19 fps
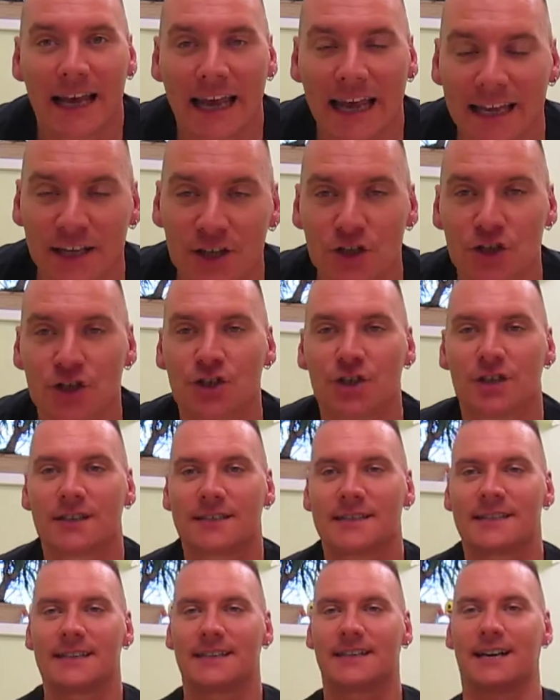It's
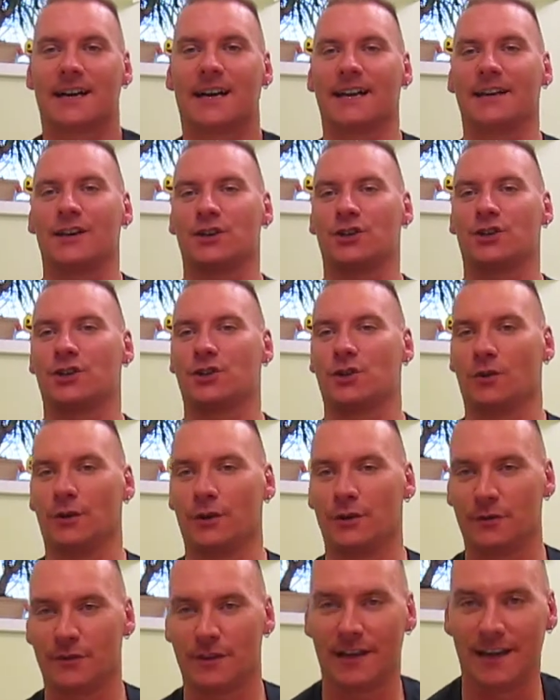just to kind of show
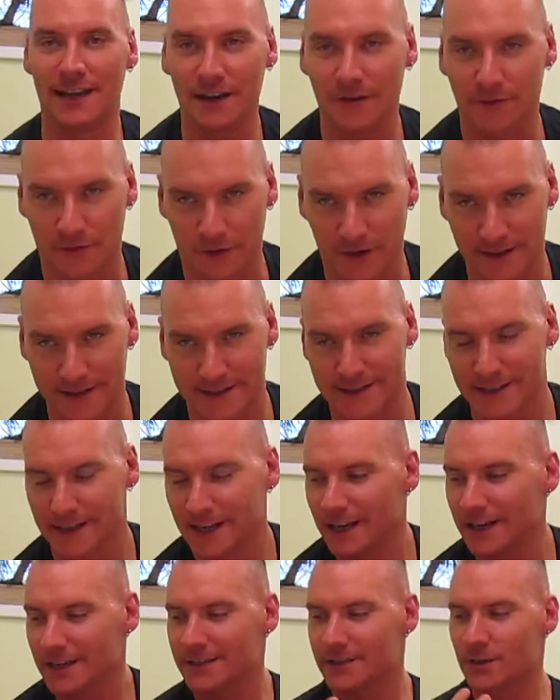you the difference.
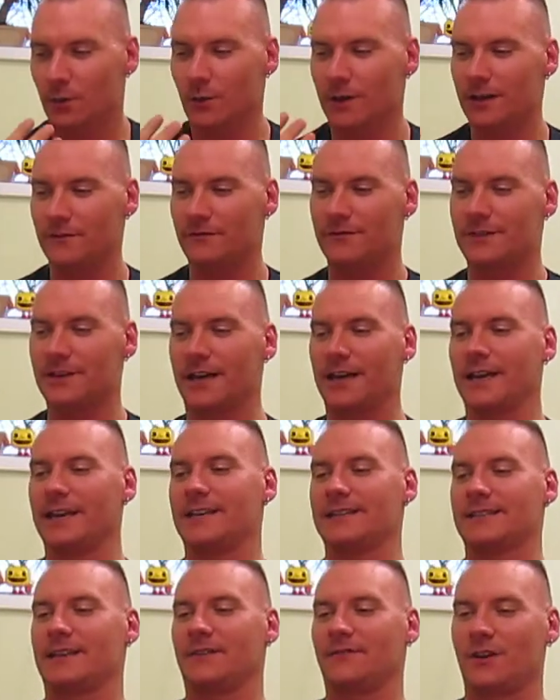So, what I've done
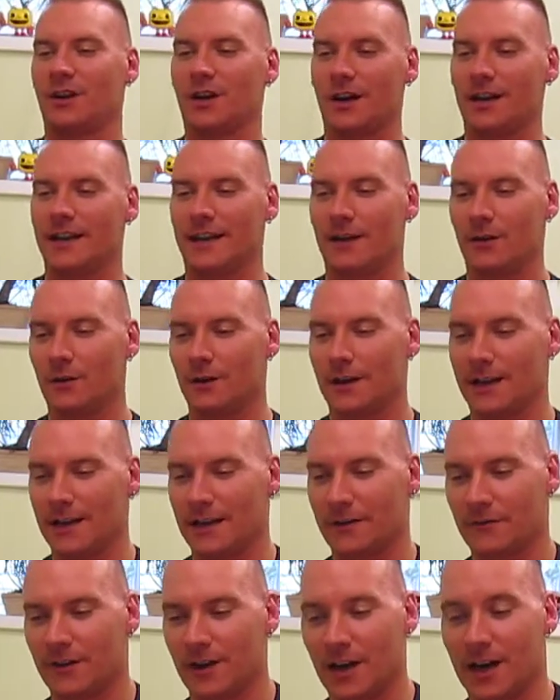is I've gone out and
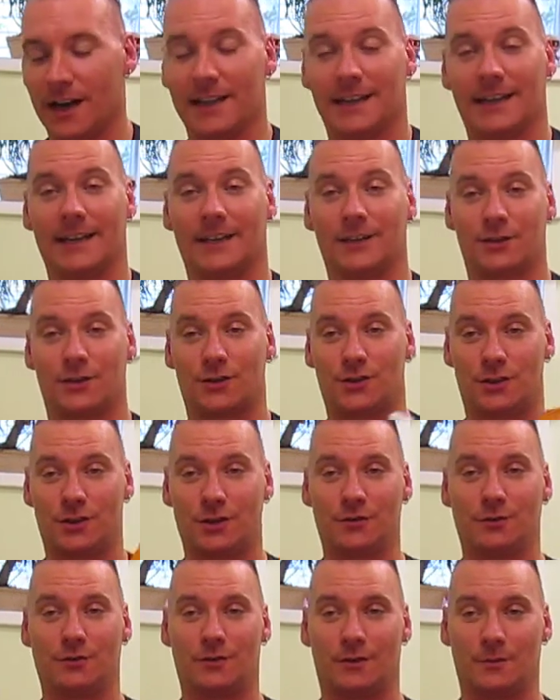I've got like
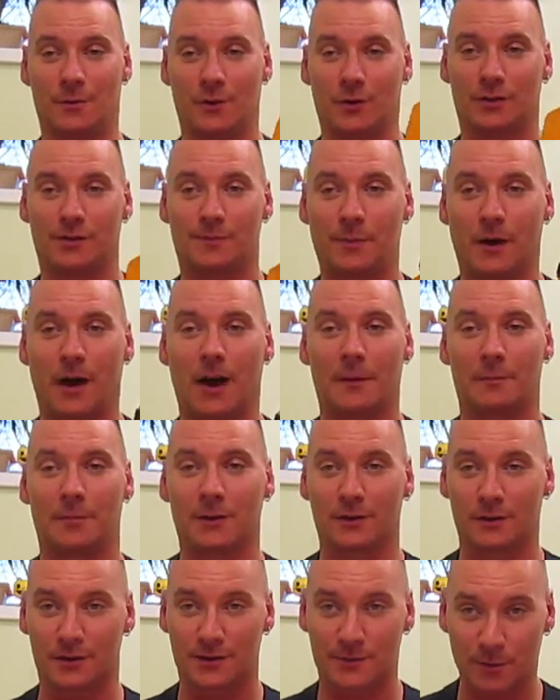two of the most
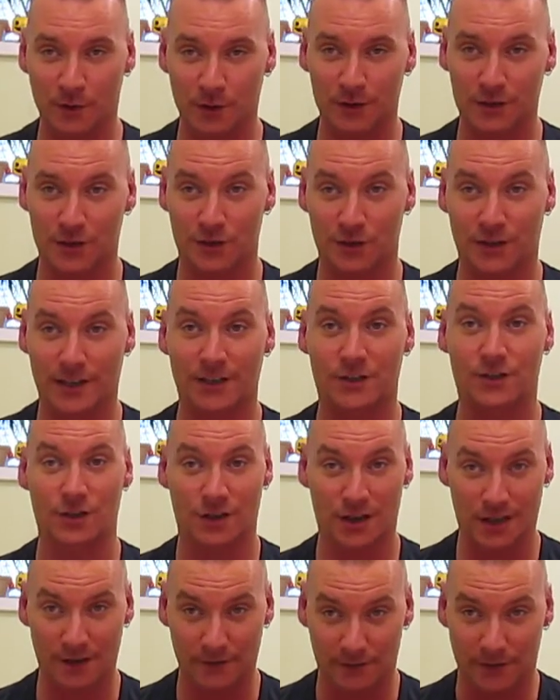popular sports drinks you're
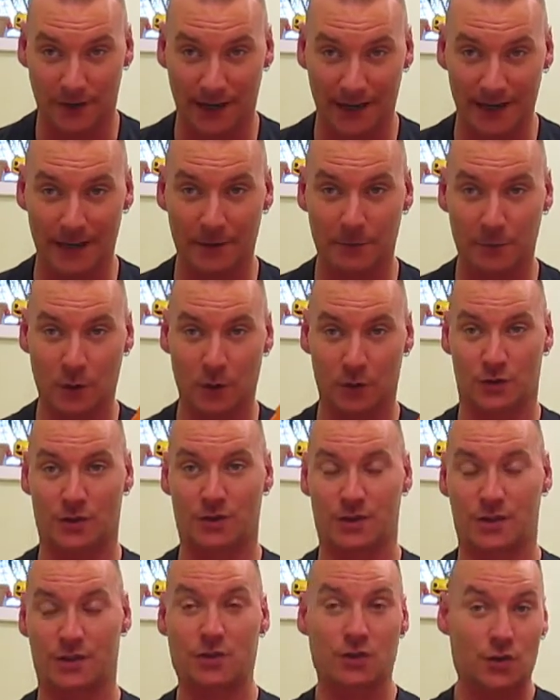going to find at most
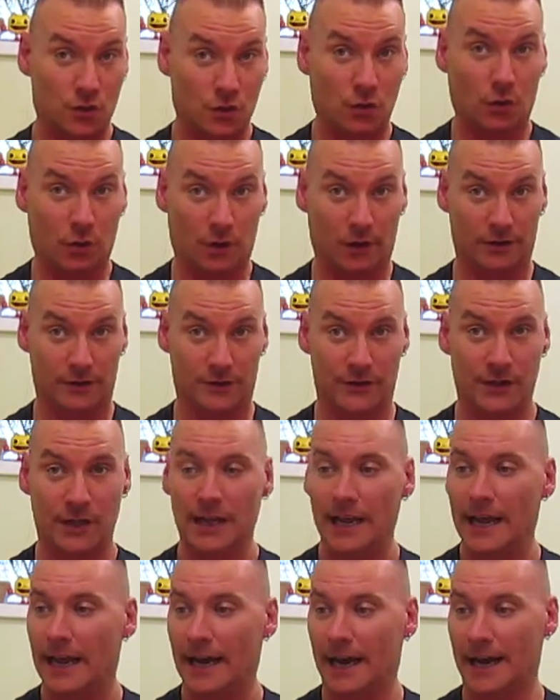stores
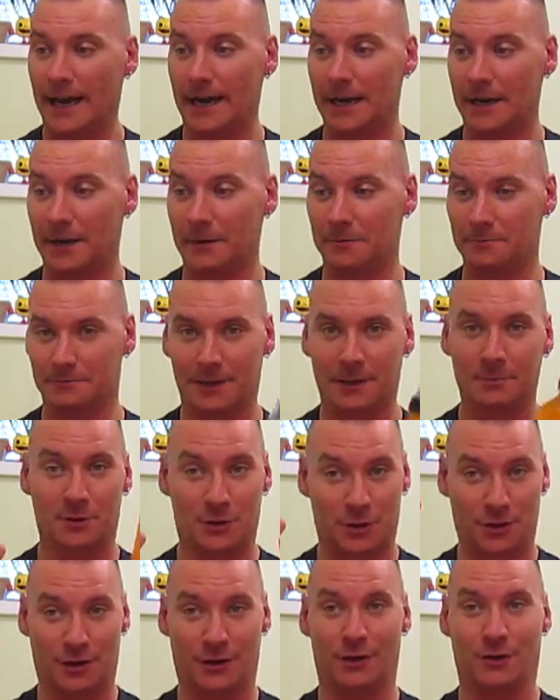um, I'm
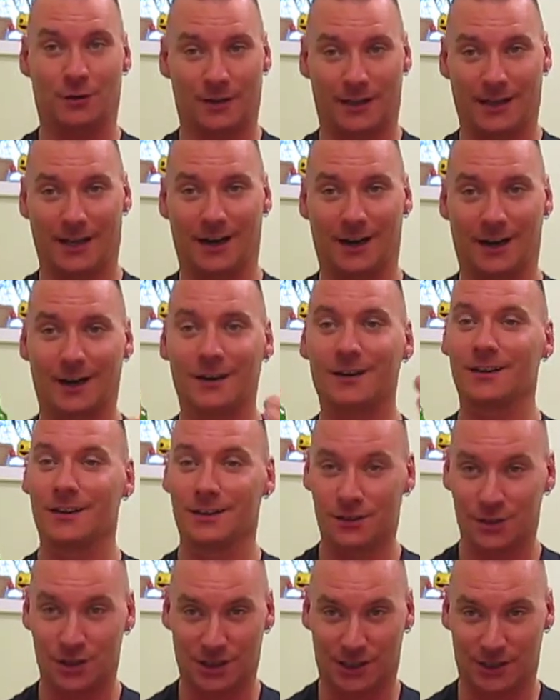sure you know what they are,
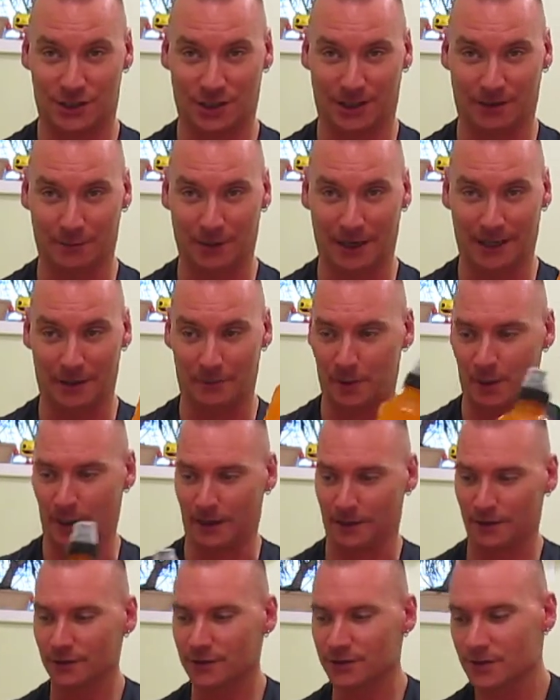judging by the
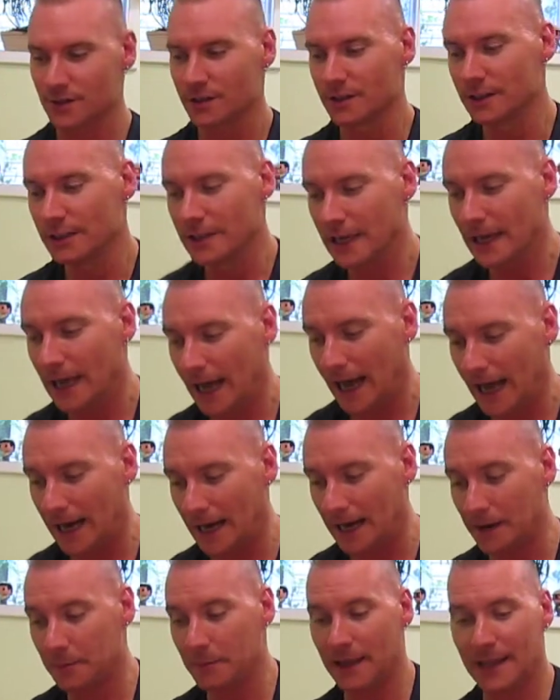bottles.
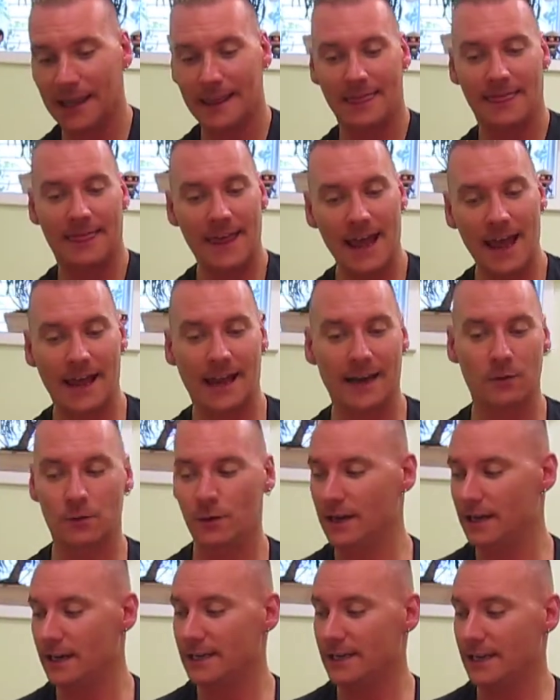Um, and then
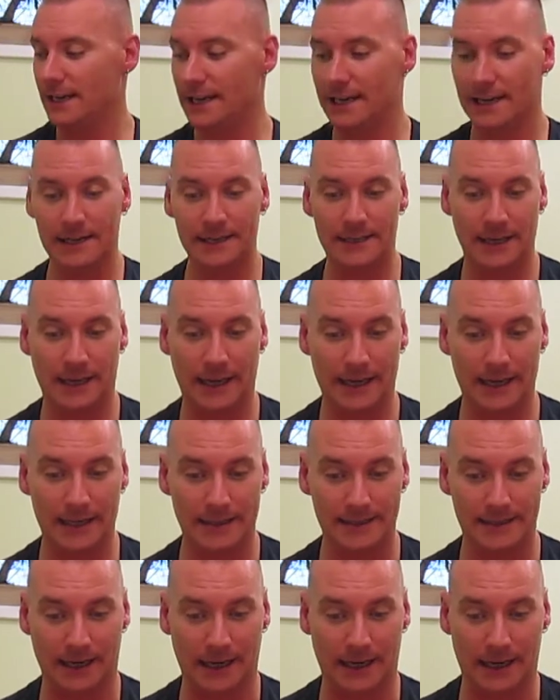what I did
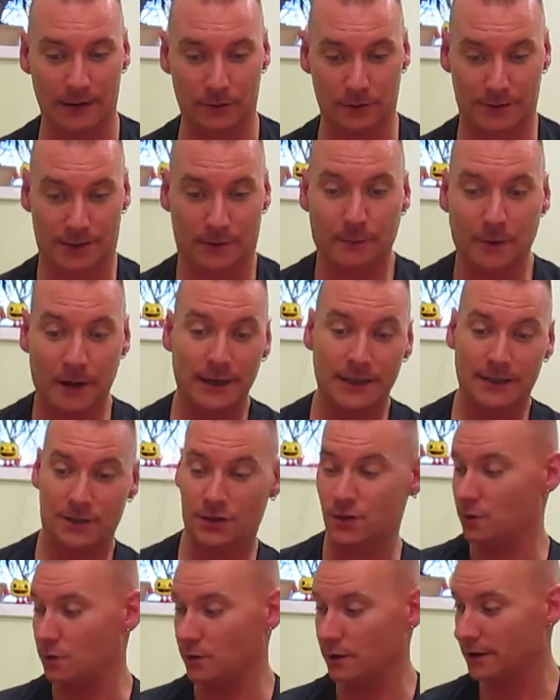is I was at my
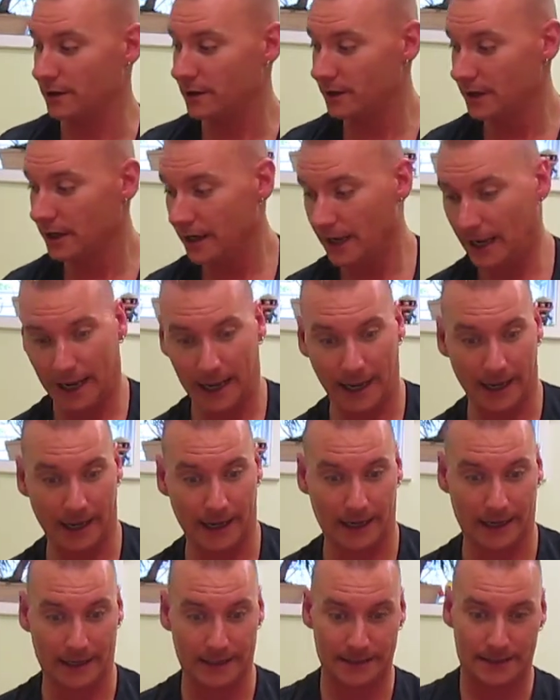store
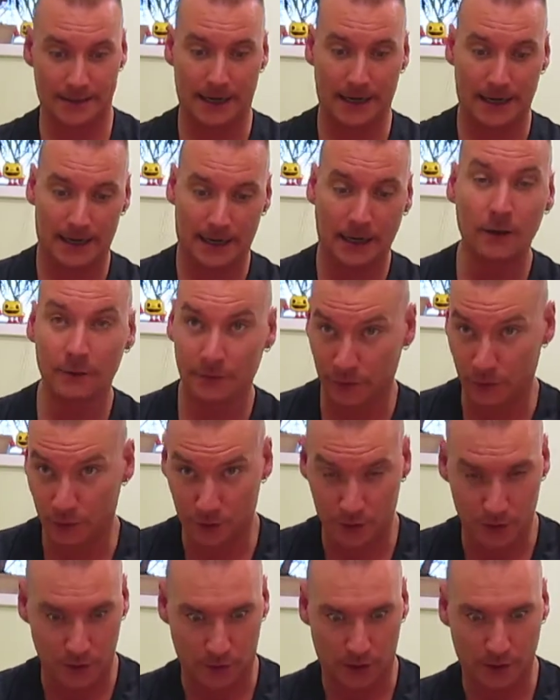and uh, health food
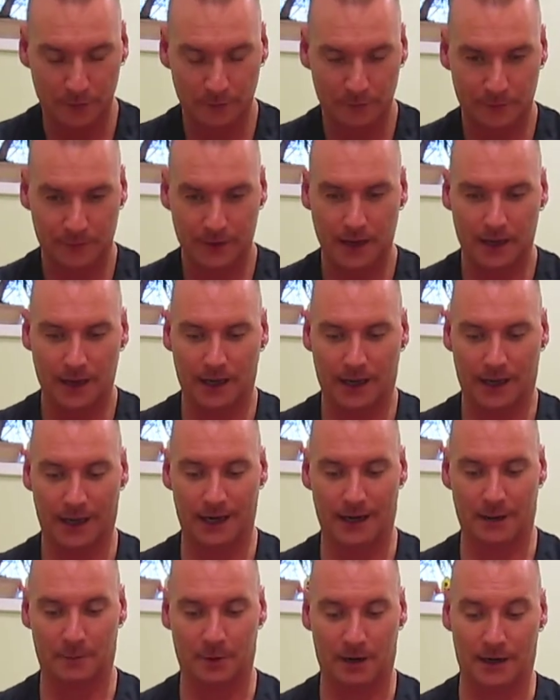store, and
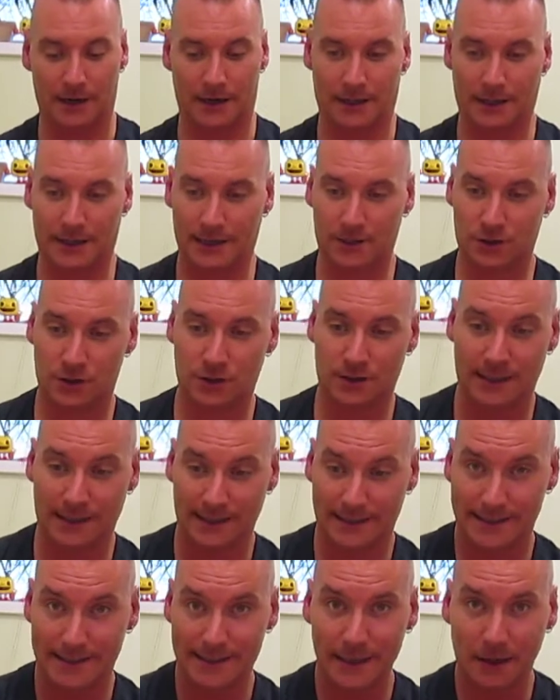I bought
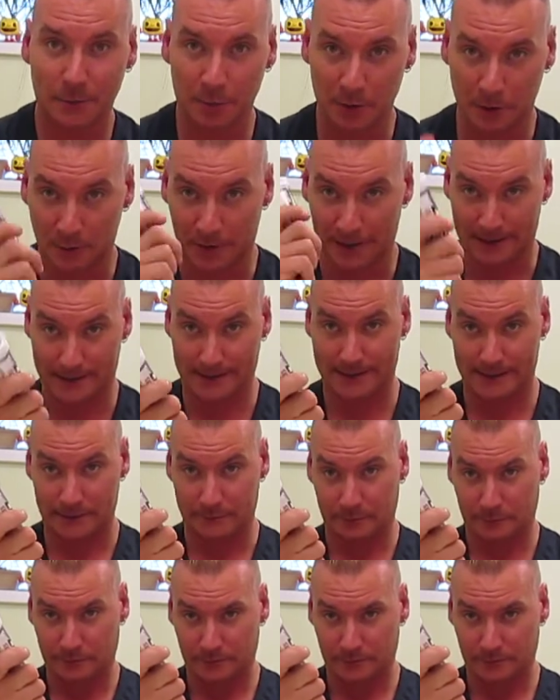electrolyte supplements.